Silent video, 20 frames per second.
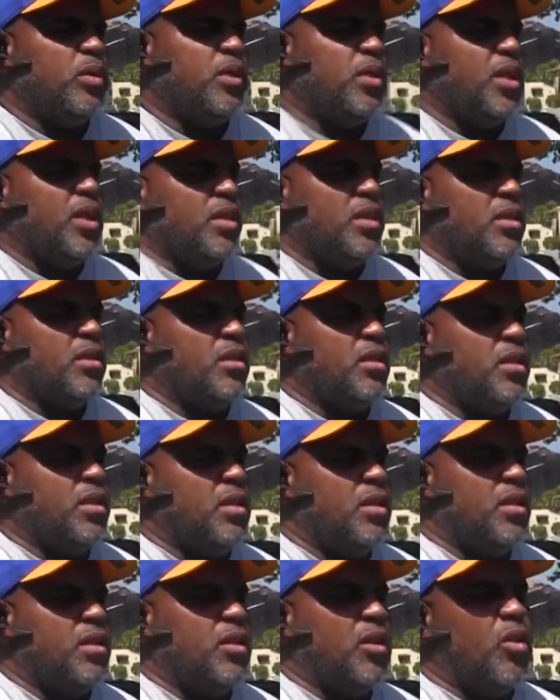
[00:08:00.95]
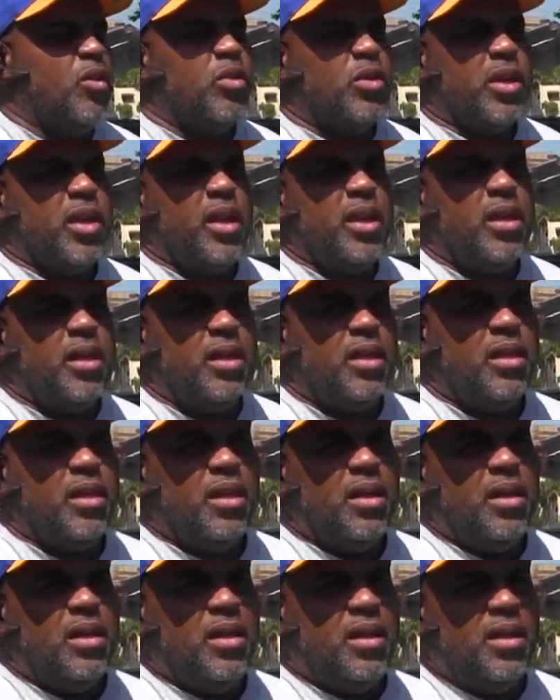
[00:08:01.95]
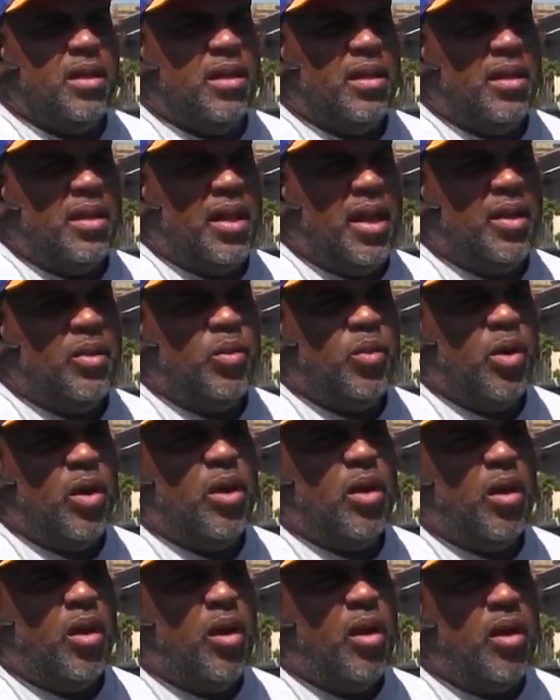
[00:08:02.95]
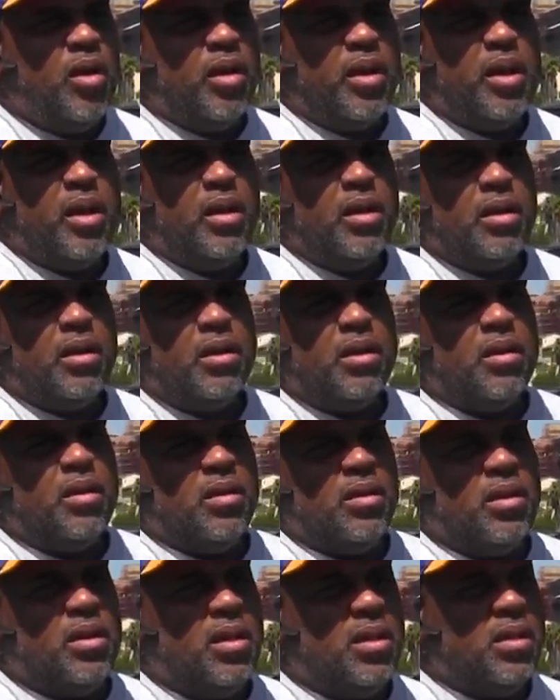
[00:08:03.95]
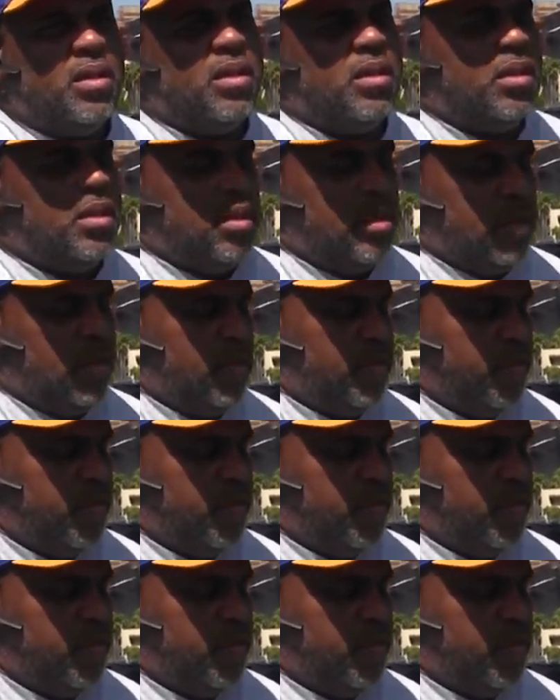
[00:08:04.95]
just don't get it. Like, we're all here. This is